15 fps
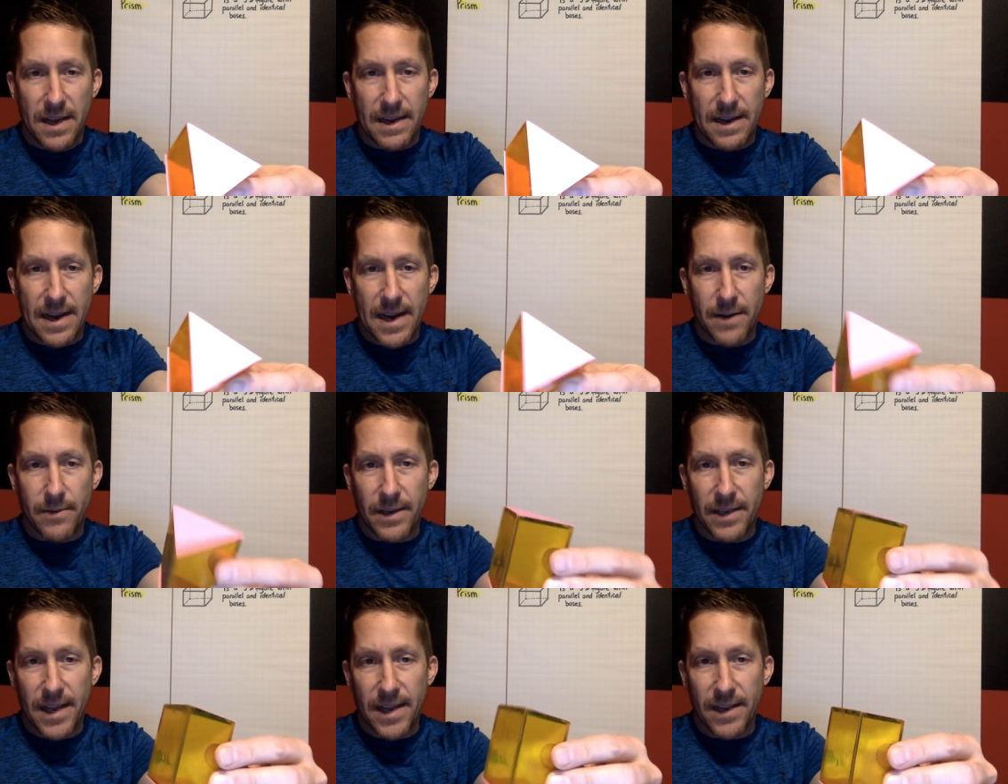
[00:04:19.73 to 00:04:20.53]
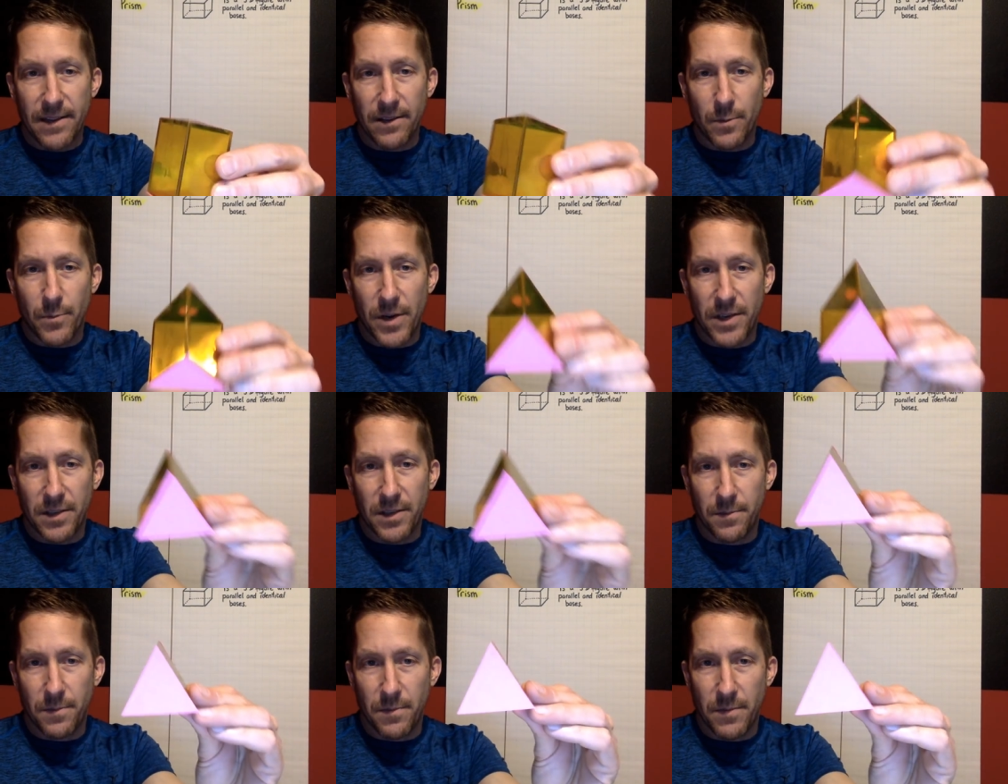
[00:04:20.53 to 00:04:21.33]
not a rectangular
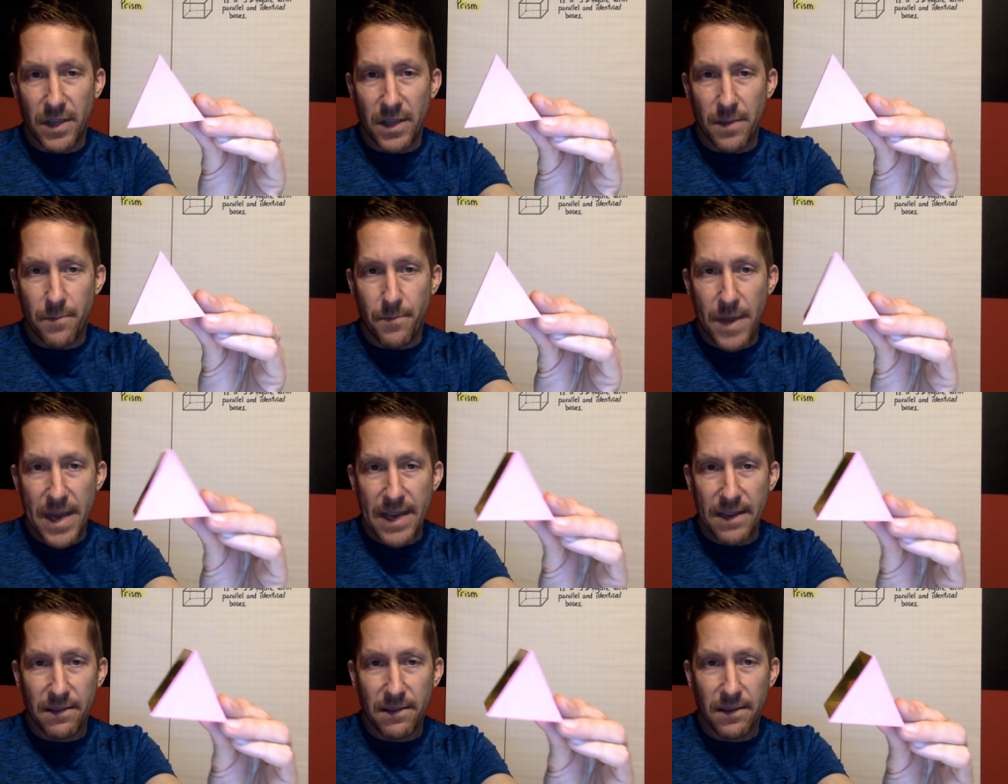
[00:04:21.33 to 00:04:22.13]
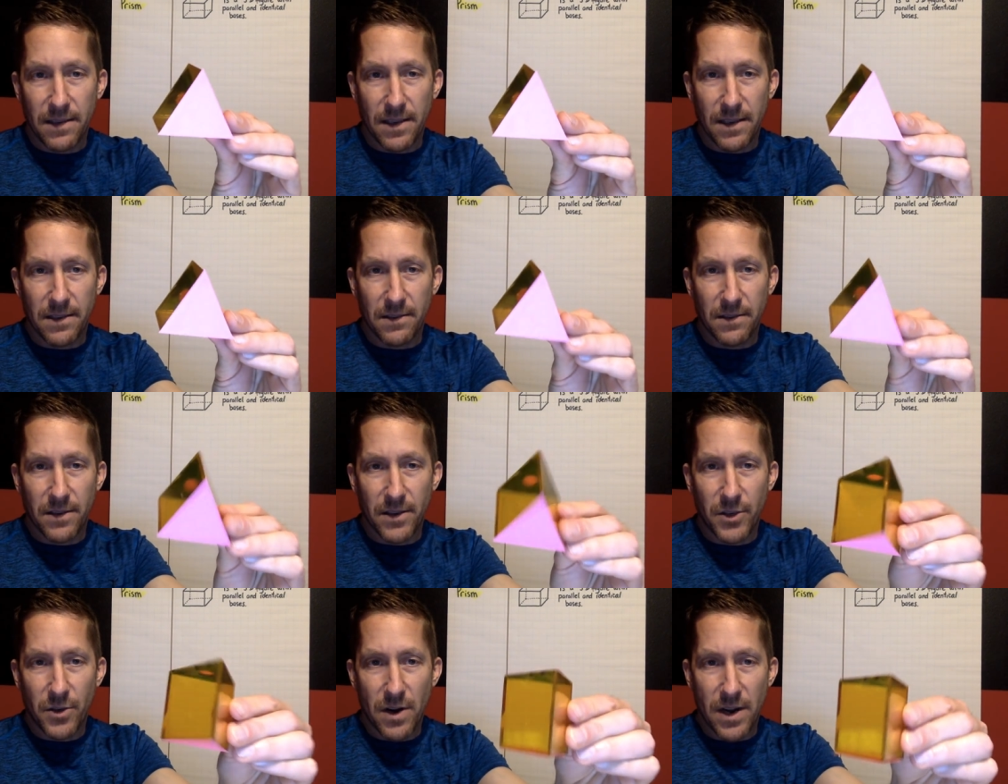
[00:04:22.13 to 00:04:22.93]
prism, but the base is
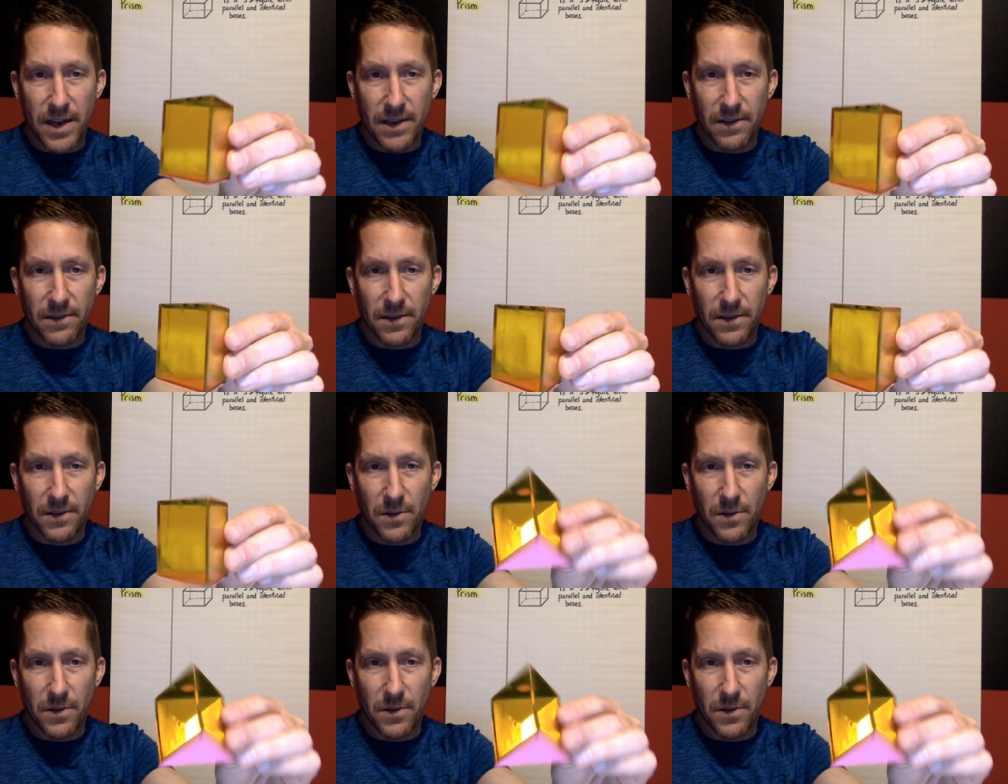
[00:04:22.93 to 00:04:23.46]
a triangle.